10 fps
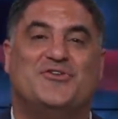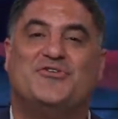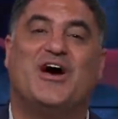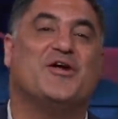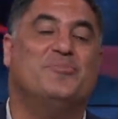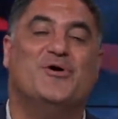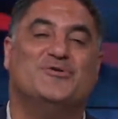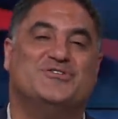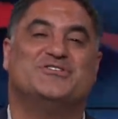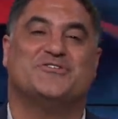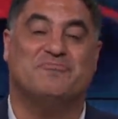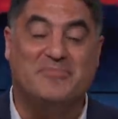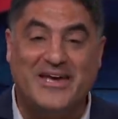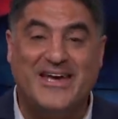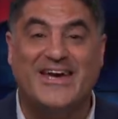You've got emojis of
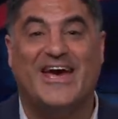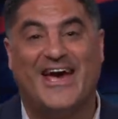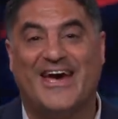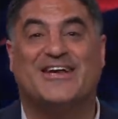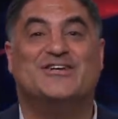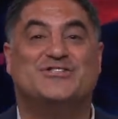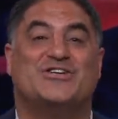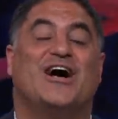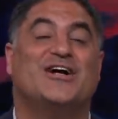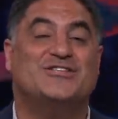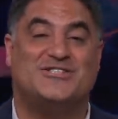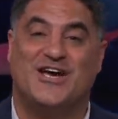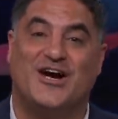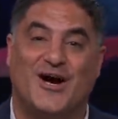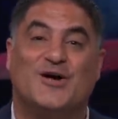me, Ana, John,
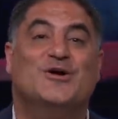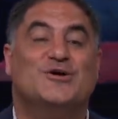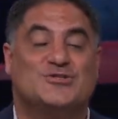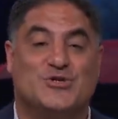JR. So